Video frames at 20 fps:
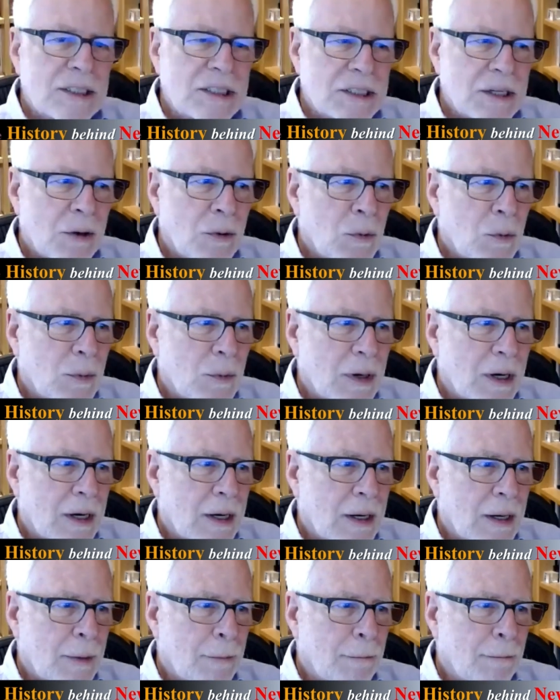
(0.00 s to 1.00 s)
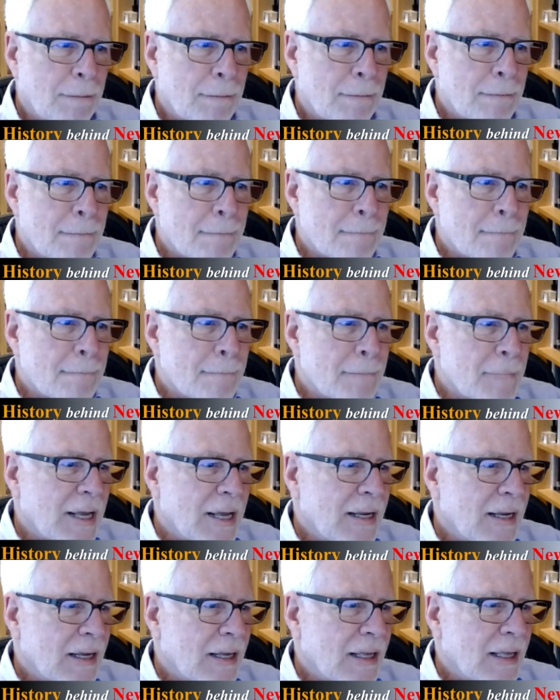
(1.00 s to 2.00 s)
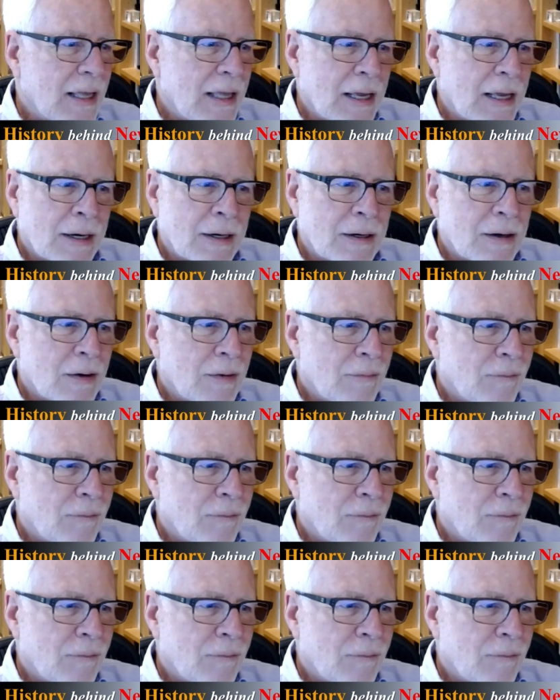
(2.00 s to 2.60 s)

so um, it